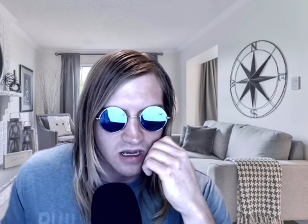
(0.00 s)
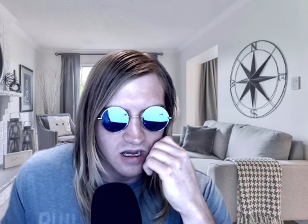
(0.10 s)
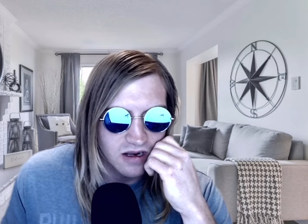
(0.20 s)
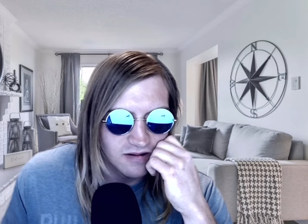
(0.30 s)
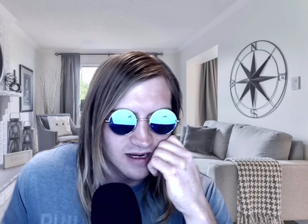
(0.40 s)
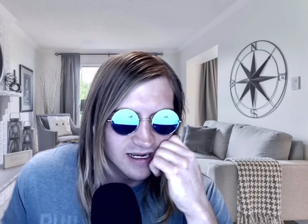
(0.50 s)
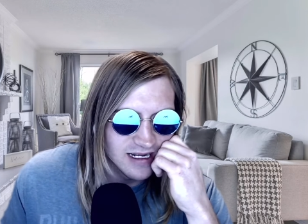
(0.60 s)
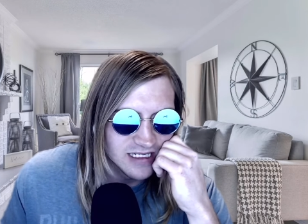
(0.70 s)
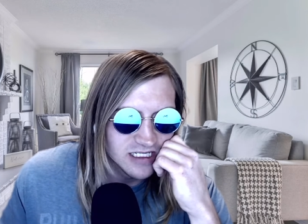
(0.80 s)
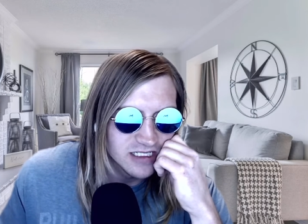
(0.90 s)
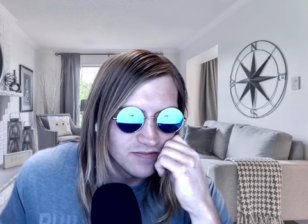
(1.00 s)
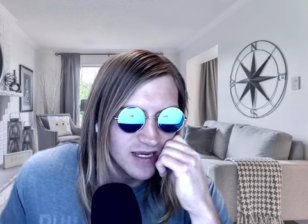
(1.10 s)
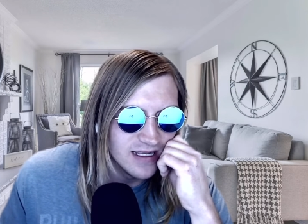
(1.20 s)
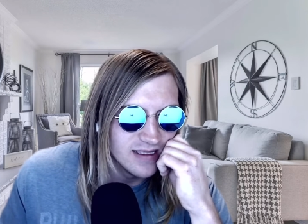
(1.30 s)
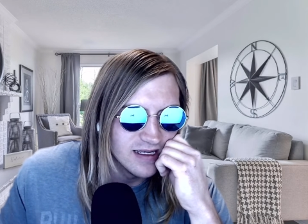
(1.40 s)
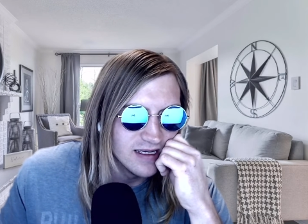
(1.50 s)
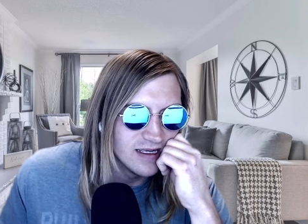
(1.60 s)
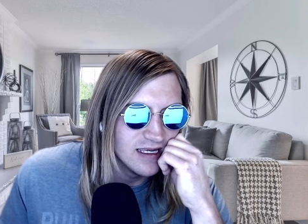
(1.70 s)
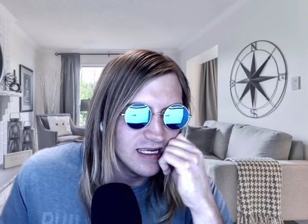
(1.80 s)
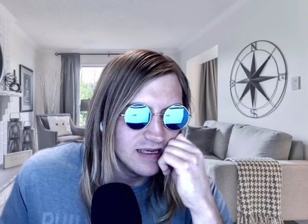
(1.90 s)
All right, I just made
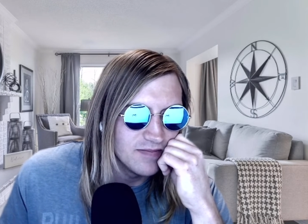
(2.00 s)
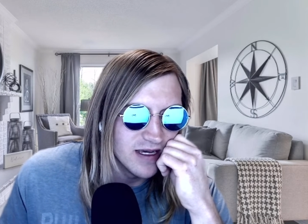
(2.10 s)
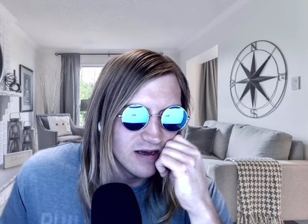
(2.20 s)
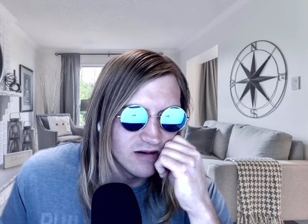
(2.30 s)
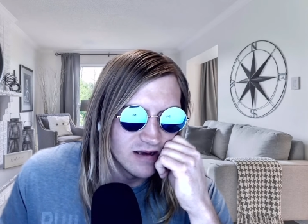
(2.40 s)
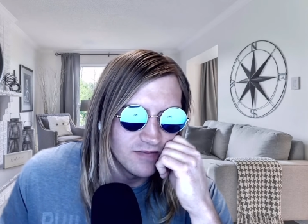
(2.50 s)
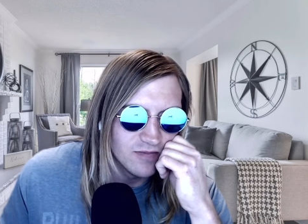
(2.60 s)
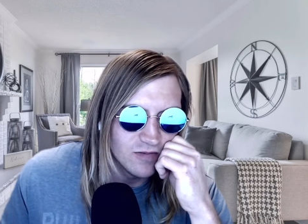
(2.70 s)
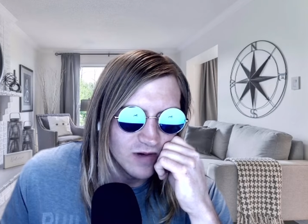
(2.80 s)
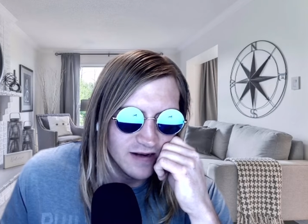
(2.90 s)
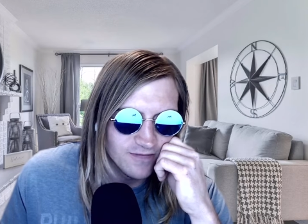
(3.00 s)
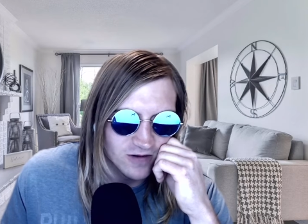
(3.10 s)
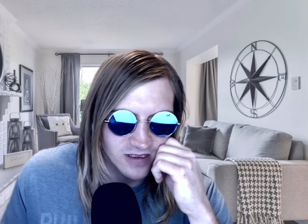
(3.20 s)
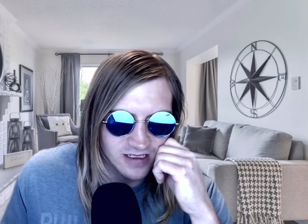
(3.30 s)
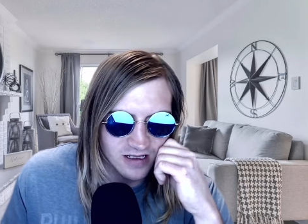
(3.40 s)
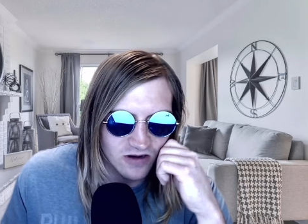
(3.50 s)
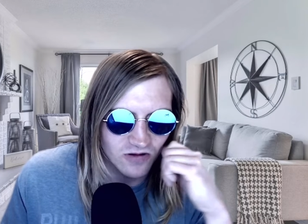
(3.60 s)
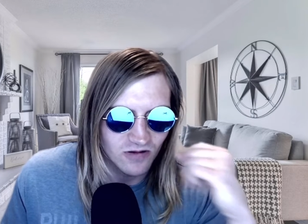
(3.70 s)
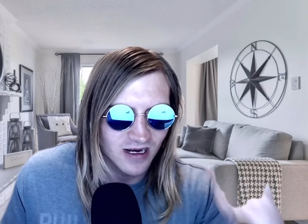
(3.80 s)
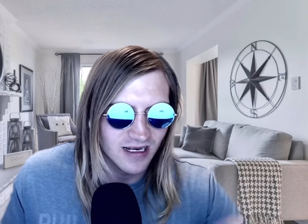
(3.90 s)
the email. I'm waiting for it to
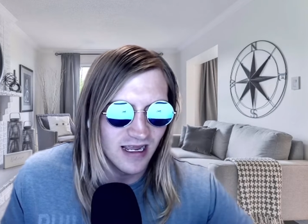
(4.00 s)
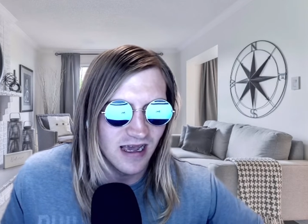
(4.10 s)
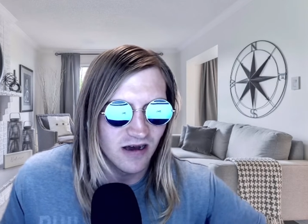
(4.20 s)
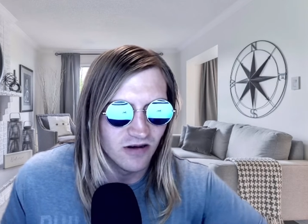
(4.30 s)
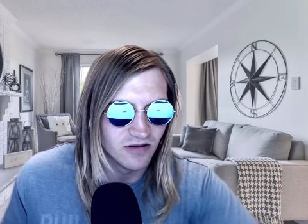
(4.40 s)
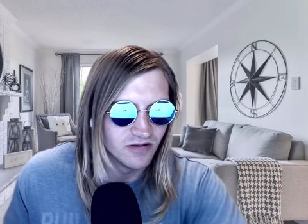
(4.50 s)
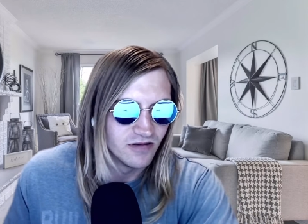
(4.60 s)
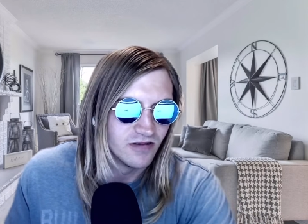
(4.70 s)
load right now.